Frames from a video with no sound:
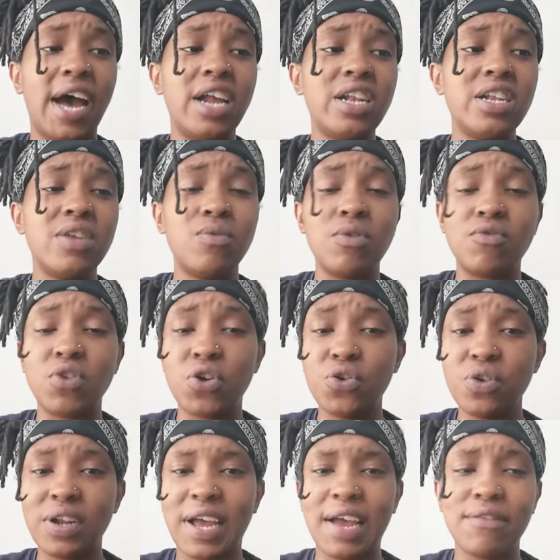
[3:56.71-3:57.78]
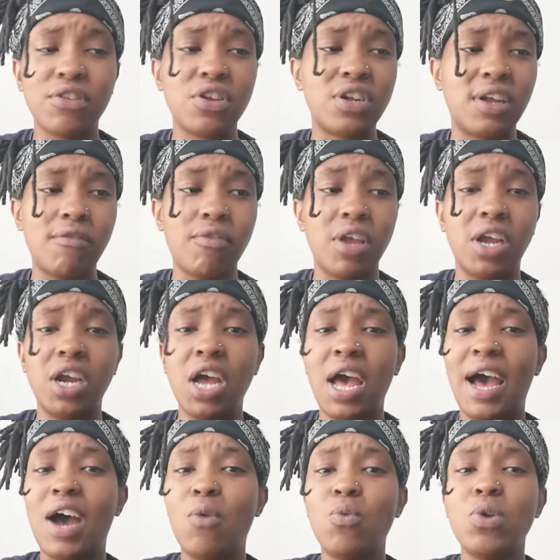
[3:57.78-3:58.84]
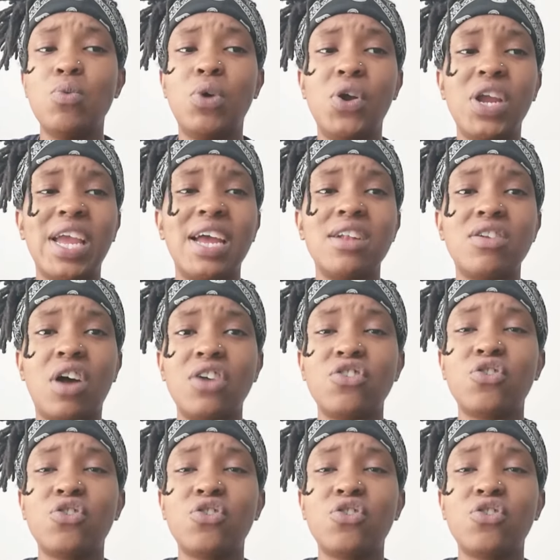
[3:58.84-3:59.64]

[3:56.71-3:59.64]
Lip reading: and with no knives and nothing, and we won't get